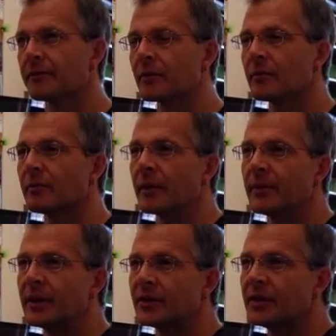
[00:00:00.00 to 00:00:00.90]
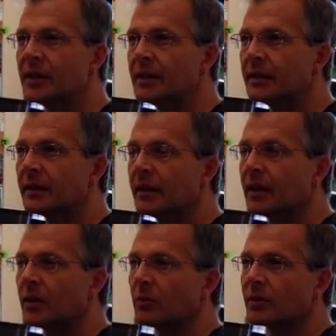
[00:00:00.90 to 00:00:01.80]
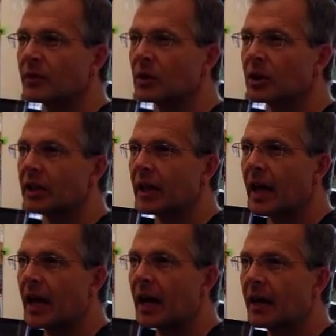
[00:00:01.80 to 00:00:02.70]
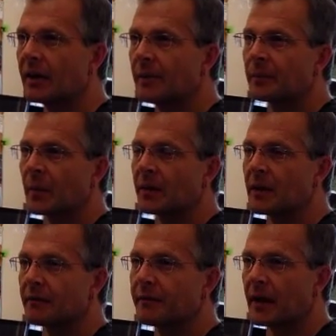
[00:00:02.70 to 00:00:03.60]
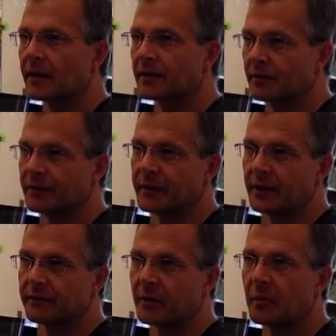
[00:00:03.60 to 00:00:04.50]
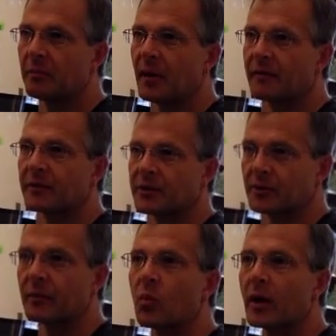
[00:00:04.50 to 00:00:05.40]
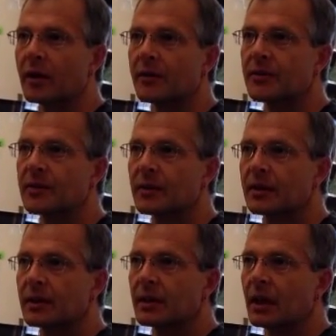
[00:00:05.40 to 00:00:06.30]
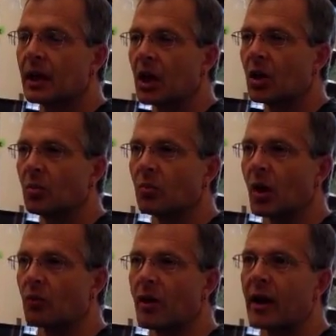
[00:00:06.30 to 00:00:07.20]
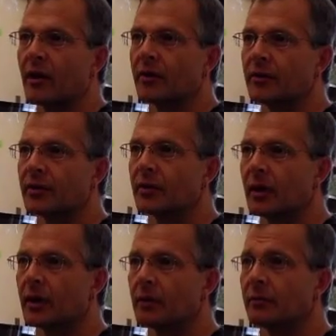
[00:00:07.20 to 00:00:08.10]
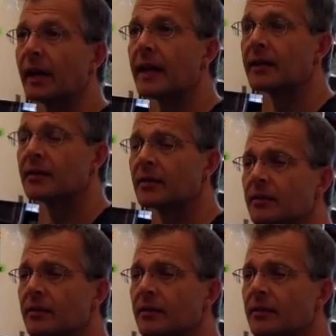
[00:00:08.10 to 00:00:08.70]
in for my PhD was looking at the effects of different buffer strip widths around lakes,